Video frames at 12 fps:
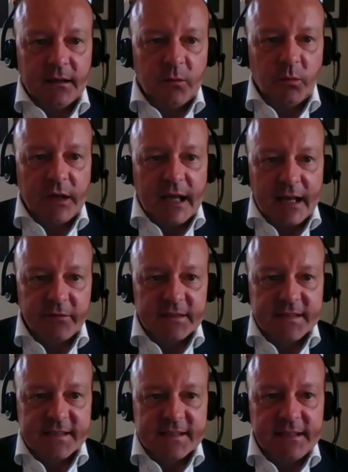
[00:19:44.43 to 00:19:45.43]
we
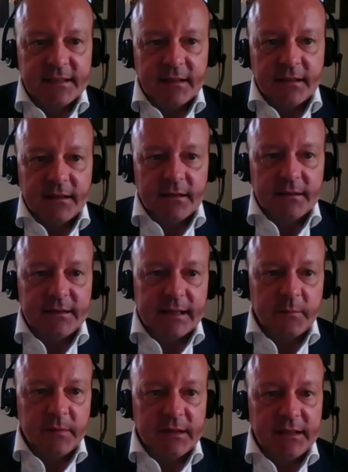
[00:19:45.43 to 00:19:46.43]
haven't seen that
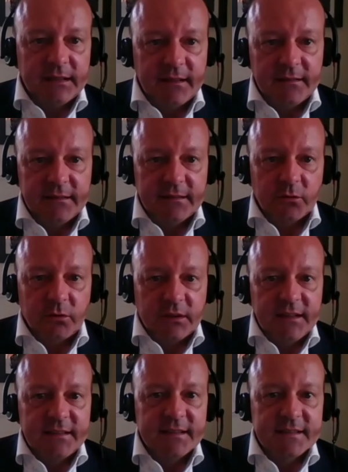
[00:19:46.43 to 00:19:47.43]
many cases, or
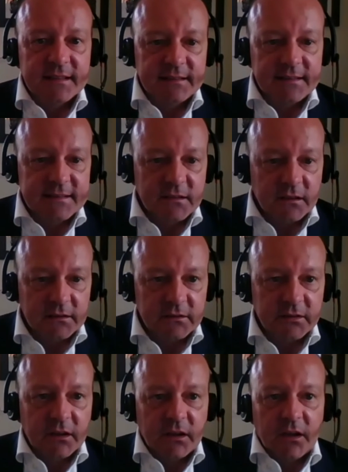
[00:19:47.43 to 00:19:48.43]
it is at least not
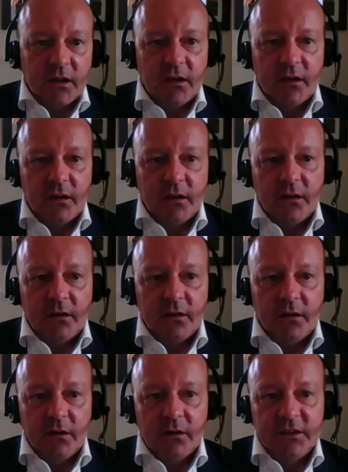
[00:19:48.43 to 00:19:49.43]

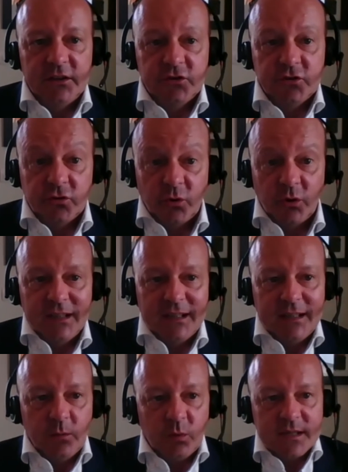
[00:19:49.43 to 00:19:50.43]
an issue. So
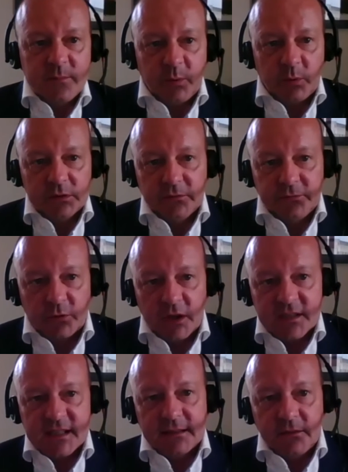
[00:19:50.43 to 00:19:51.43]
it was important for
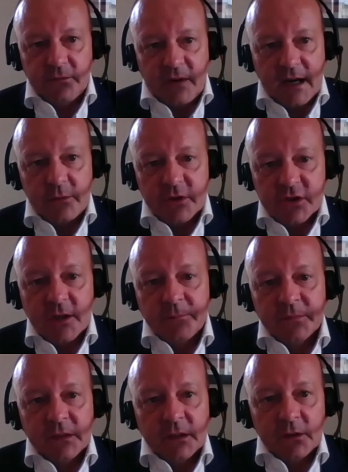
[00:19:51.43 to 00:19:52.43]
us that the virus
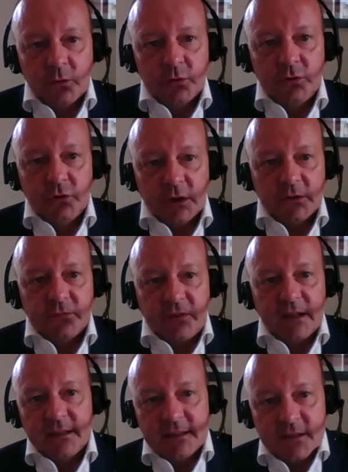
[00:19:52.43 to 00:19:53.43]
could not
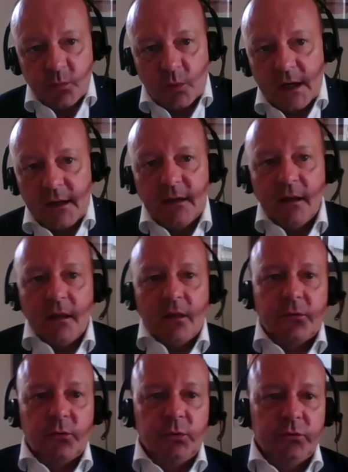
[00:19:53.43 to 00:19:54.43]
find its way
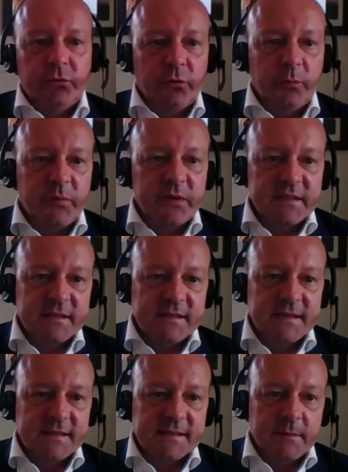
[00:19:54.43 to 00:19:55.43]
through the prison
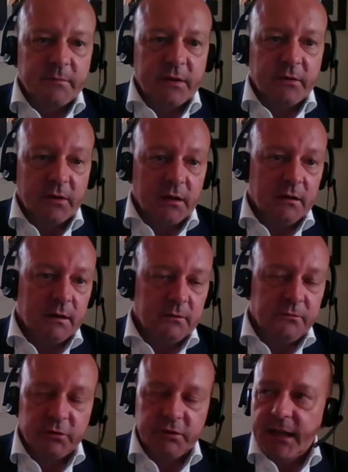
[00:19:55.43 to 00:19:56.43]
system. And
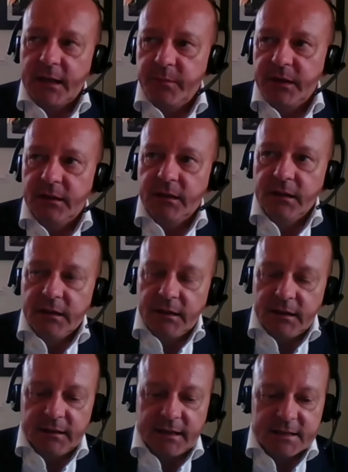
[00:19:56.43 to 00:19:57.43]
for the time being,
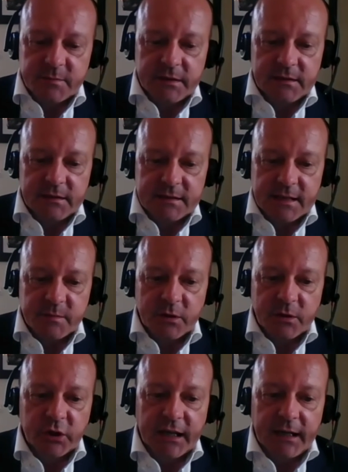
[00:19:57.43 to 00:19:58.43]
it has been
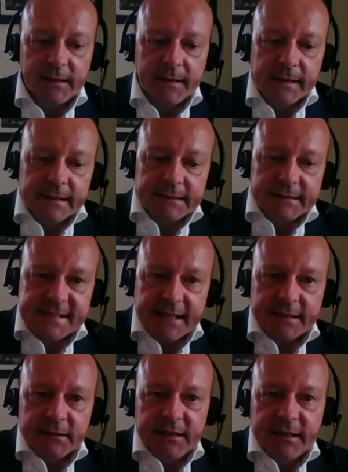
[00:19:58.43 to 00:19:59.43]
okay. The
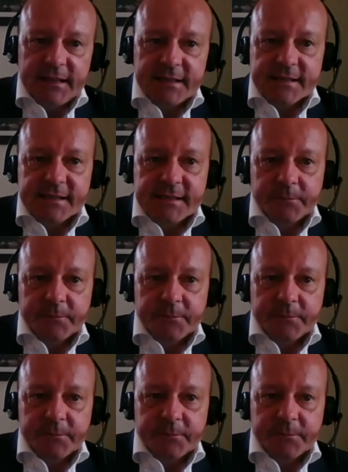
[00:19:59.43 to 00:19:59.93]
second is